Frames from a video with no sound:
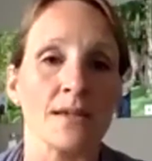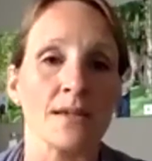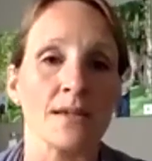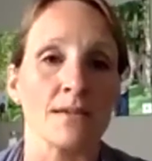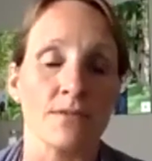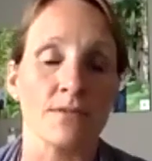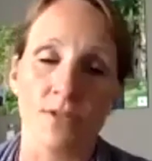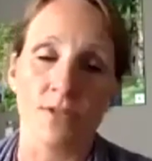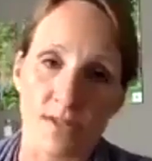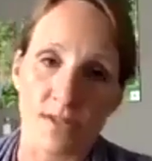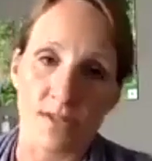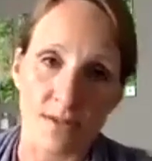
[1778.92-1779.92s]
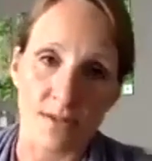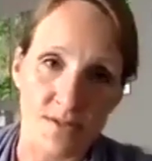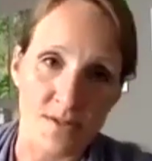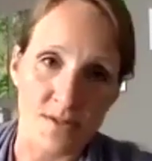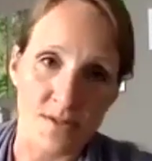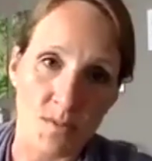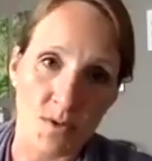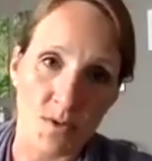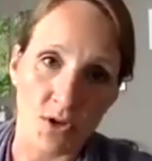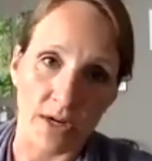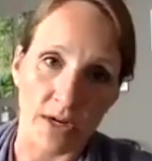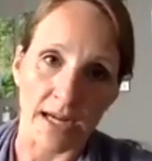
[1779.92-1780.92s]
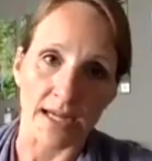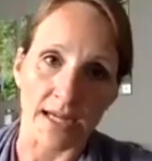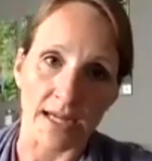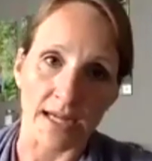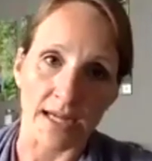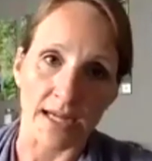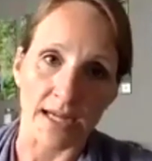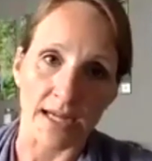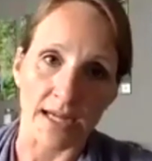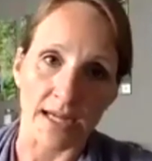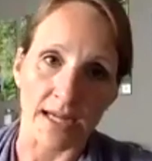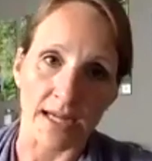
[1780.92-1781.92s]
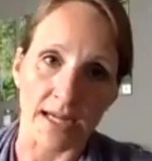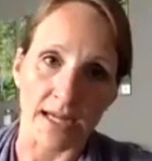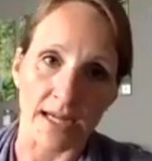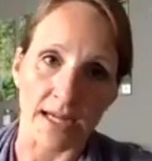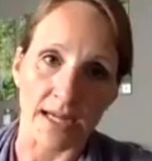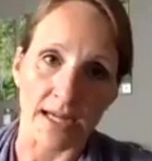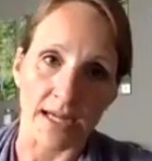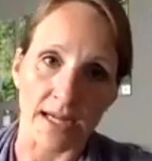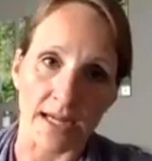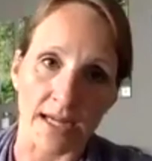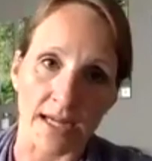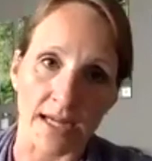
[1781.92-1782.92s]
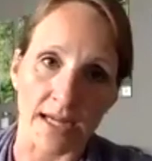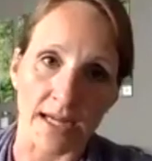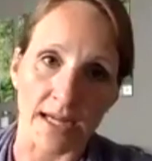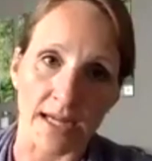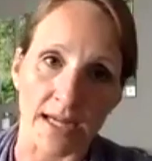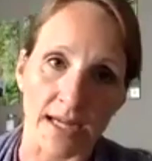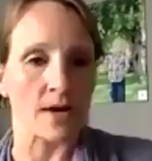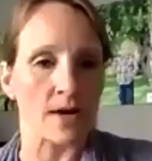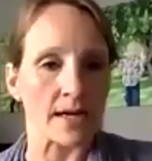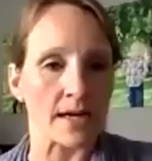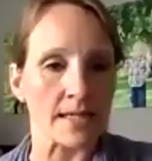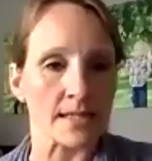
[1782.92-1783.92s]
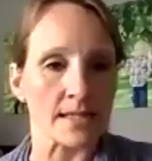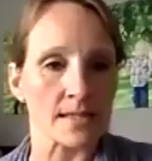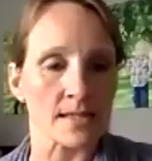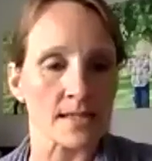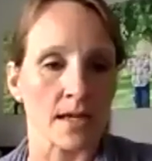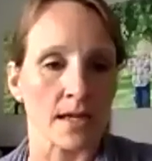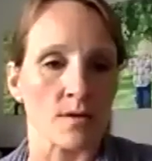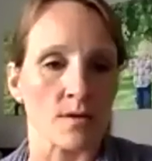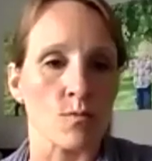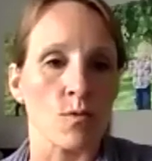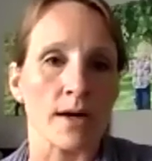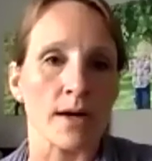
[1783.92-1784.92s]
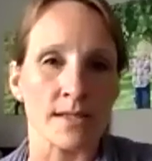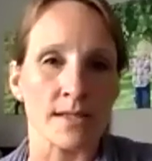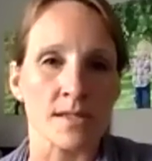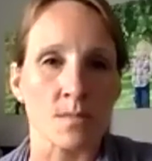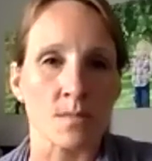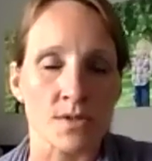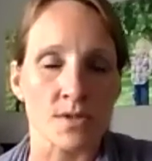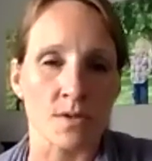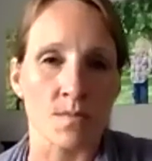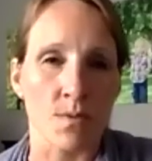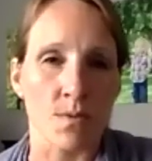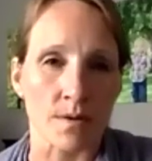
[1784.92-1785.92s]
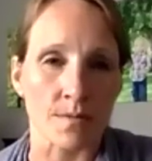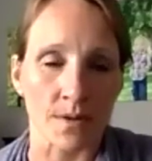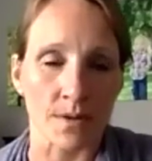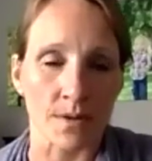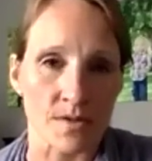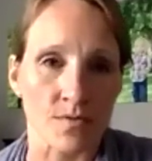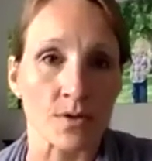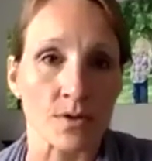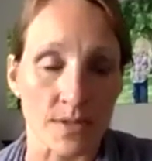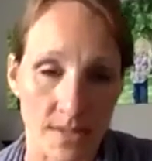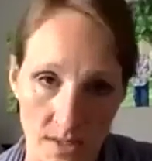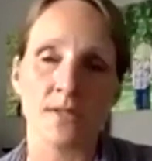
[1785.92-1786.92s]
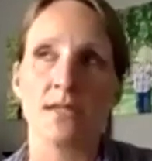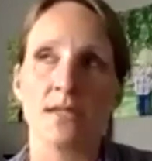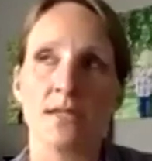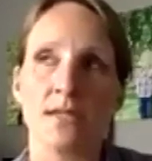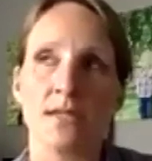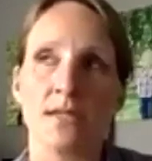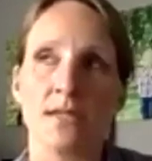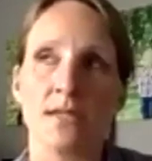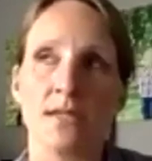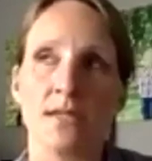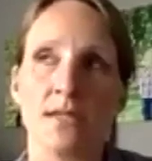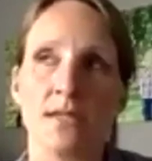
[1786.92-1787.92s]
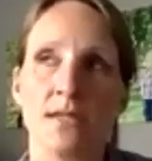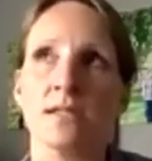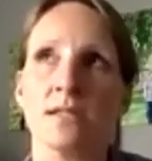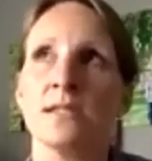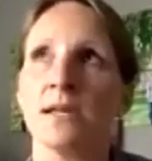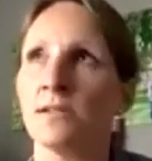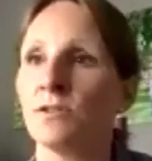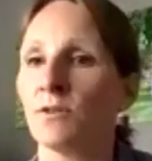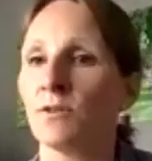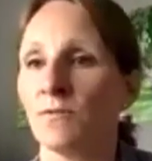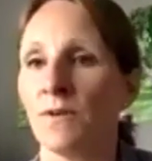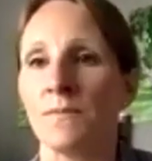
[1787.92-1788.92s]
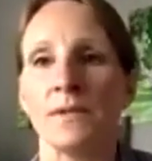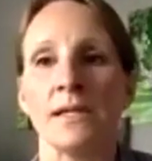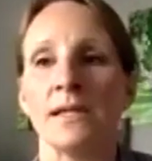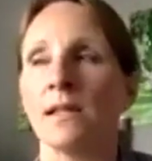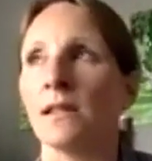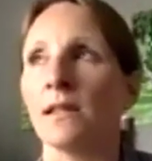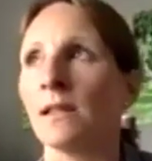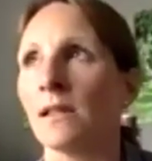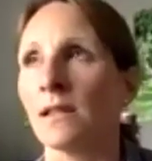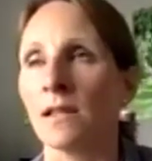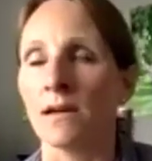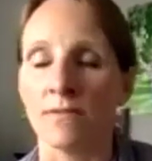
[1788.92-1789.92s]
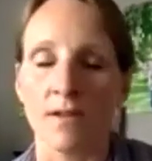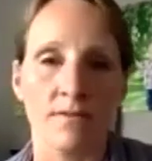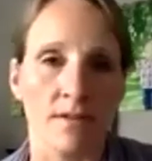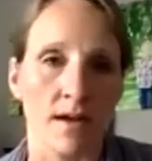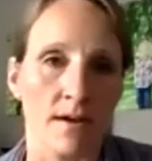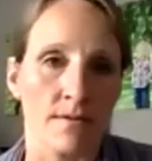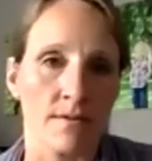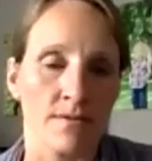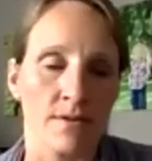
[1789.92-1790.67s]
yourself some grace, give yourself some time, find kind of what is the most important place for you to start in terms of baby steps. Does your family love